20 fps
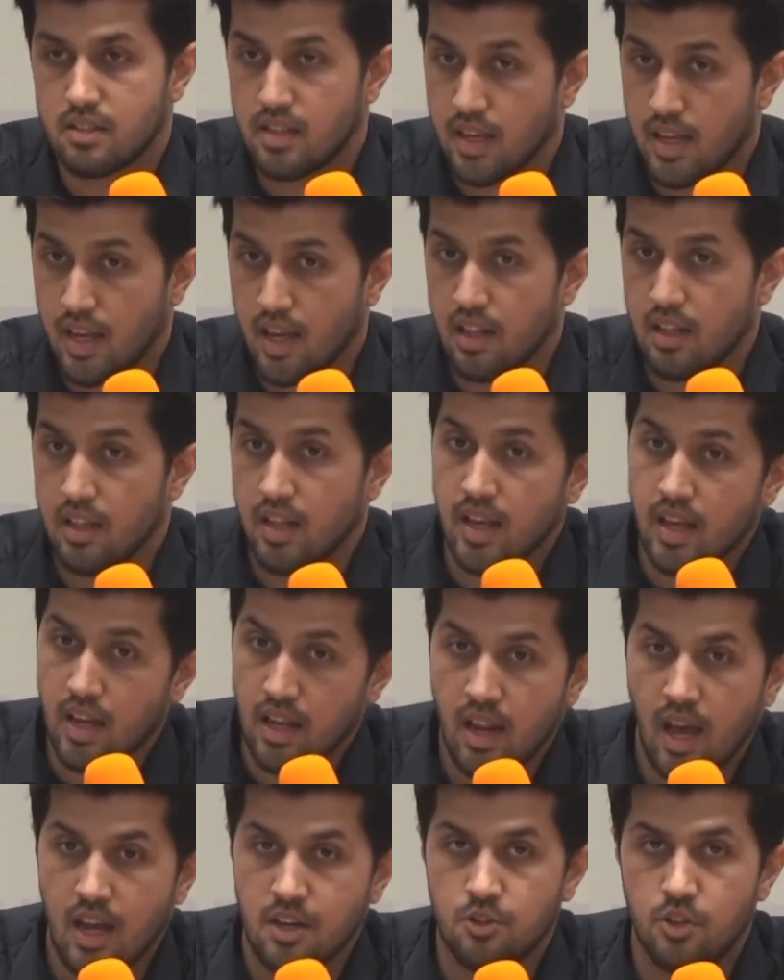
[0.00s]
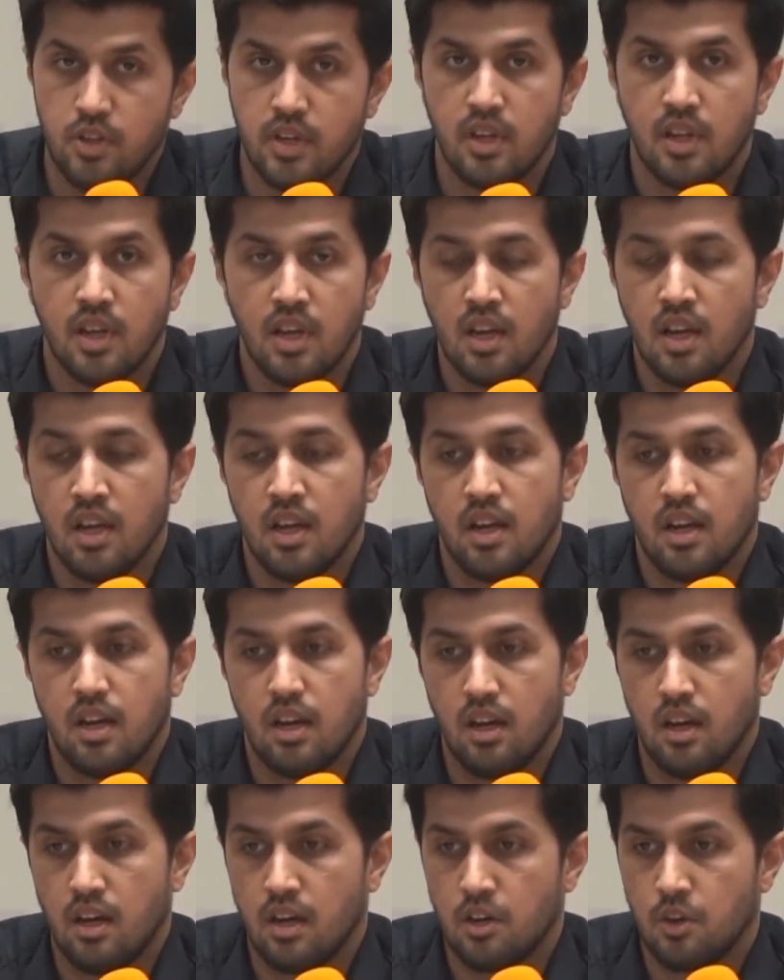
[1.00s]
They can actually
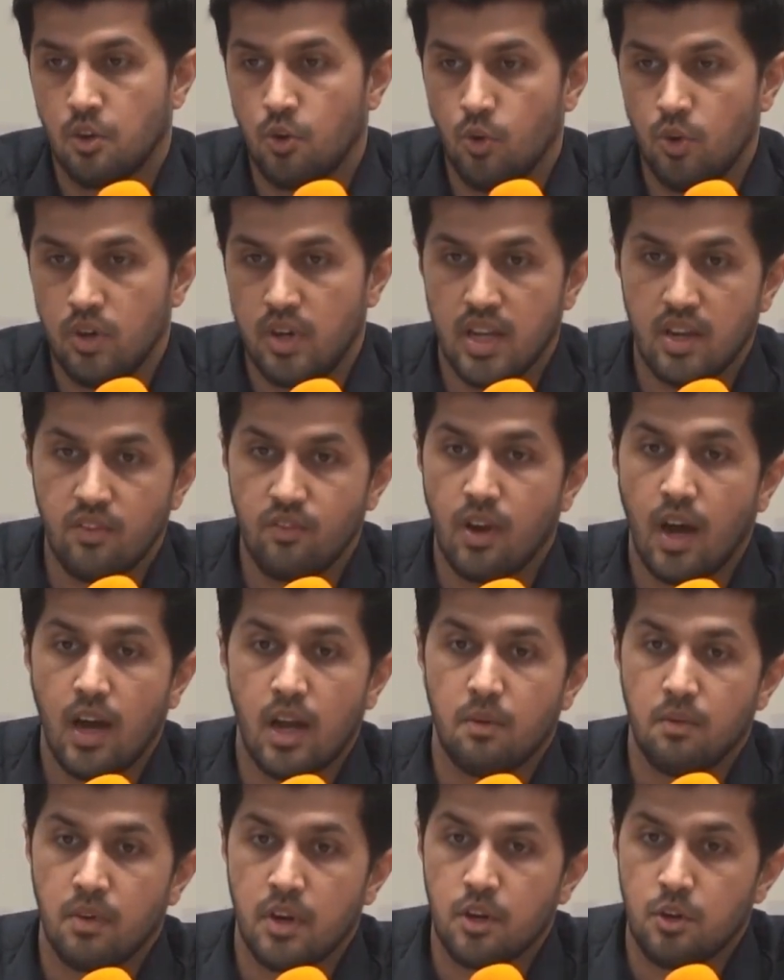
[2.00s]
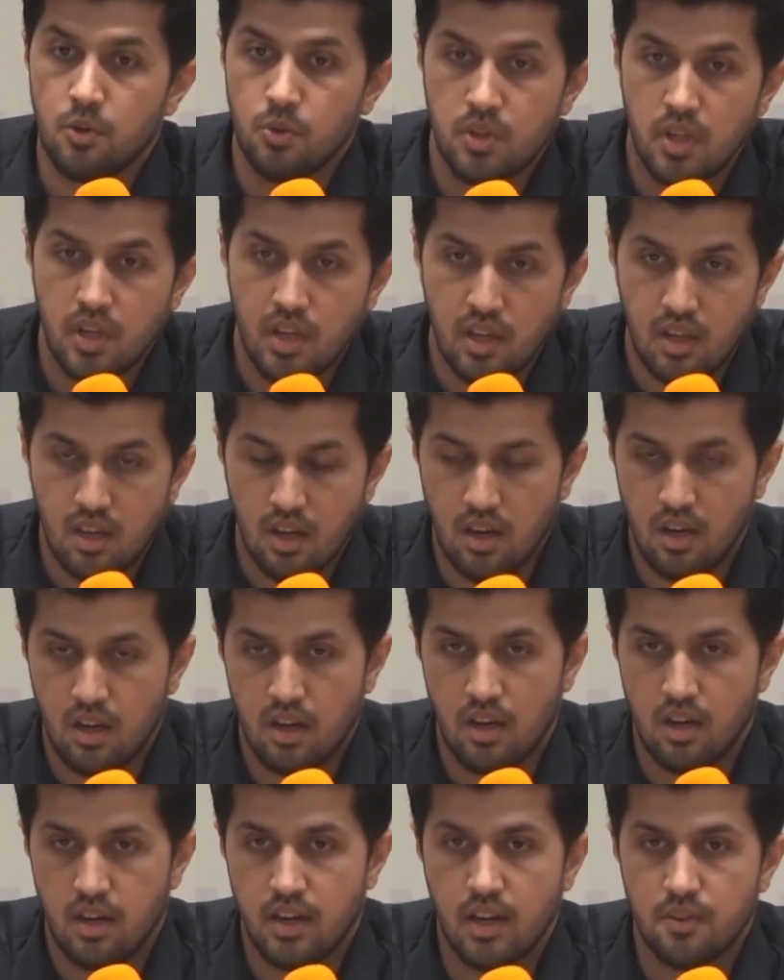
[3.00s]
go deep dive into the
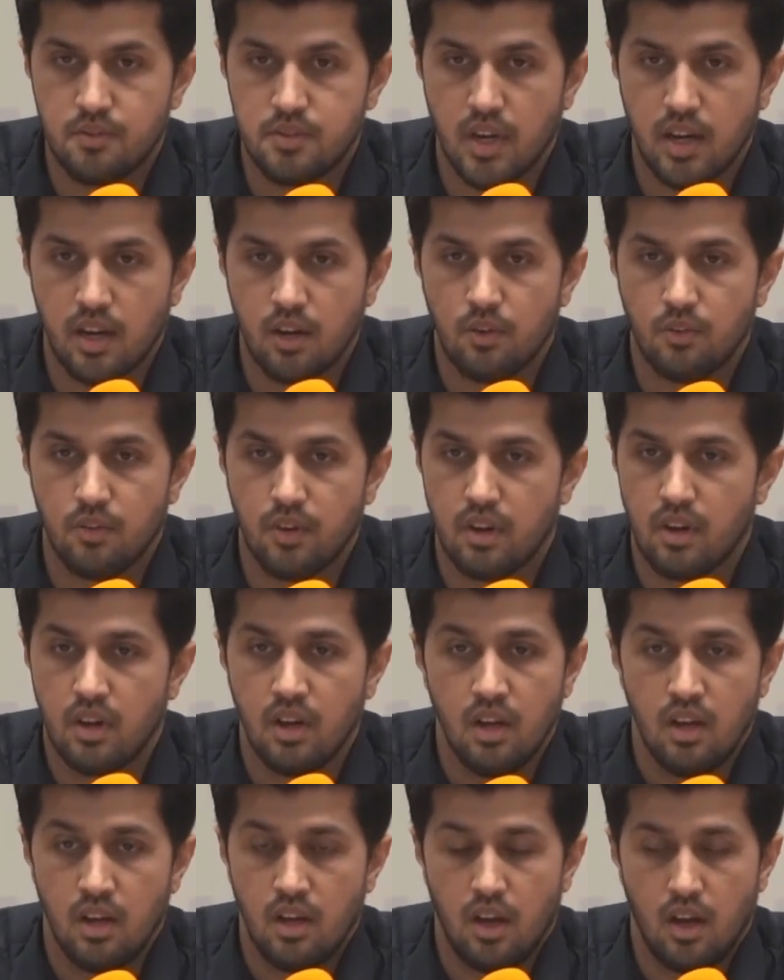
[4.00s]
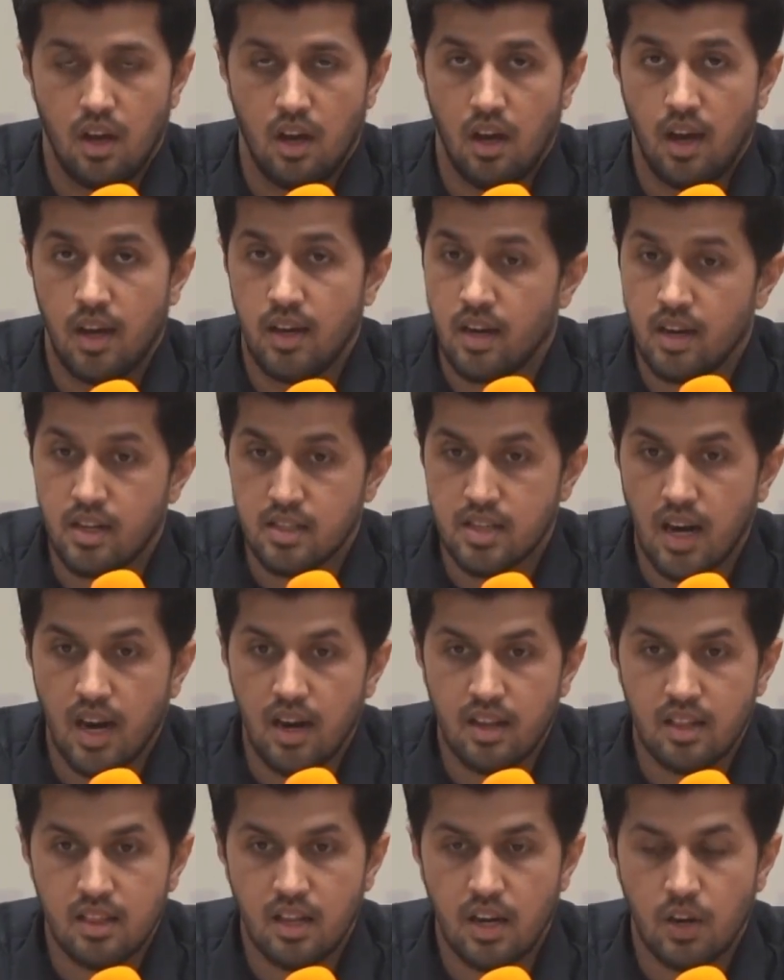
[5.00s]
dev side of it and
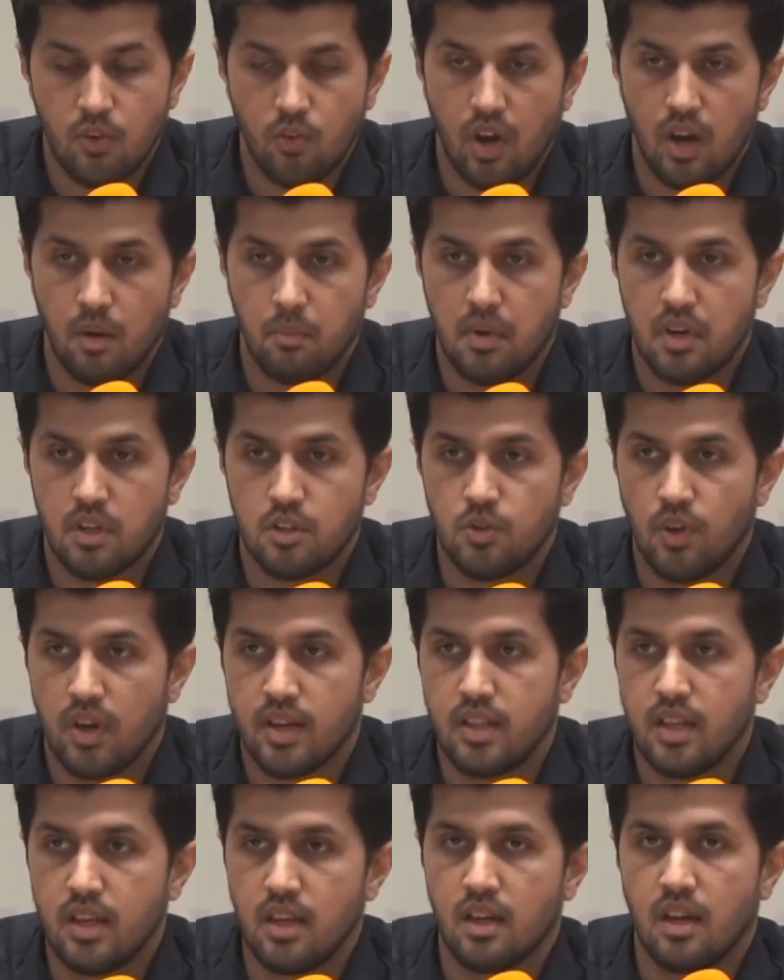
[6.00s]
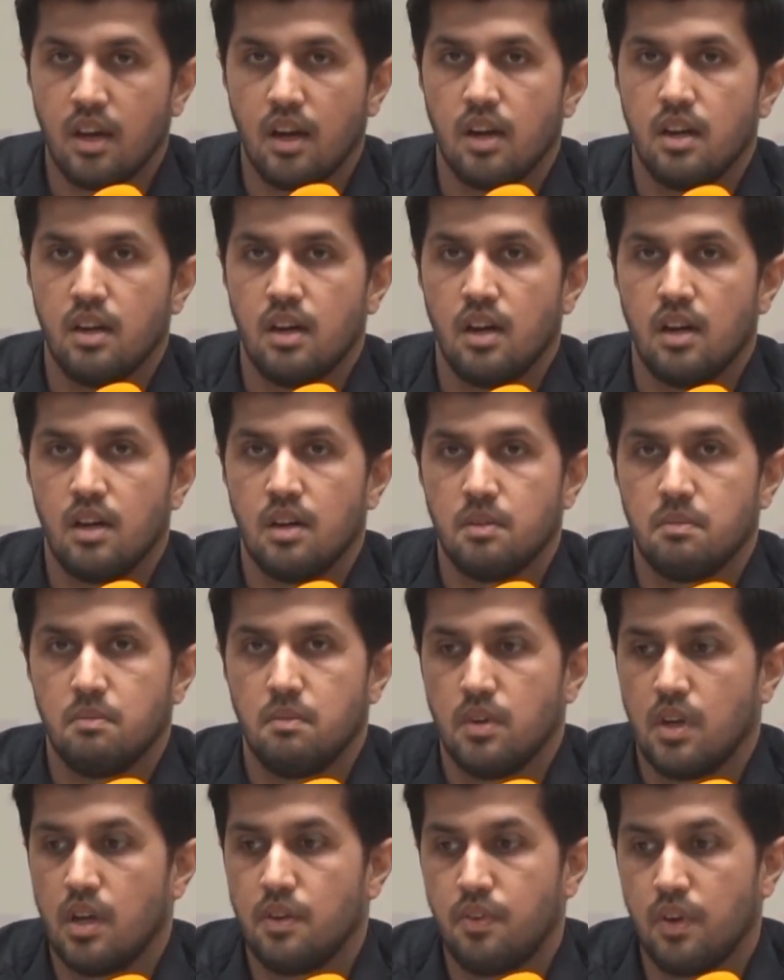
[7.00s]
understanding the requirement. So I think
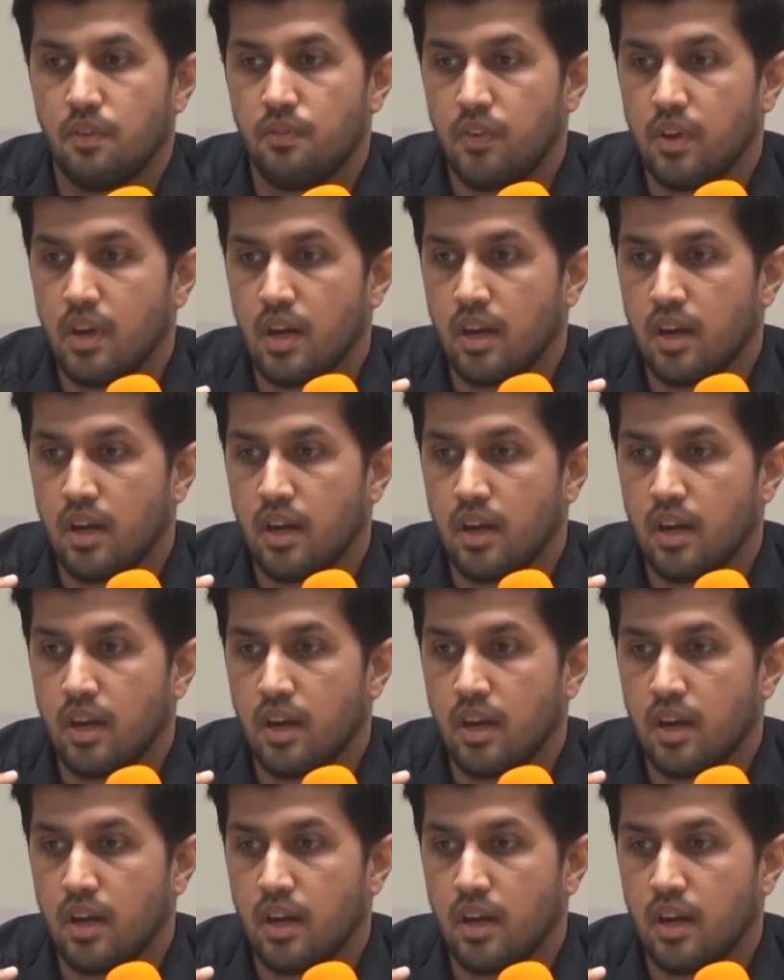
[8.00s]
if we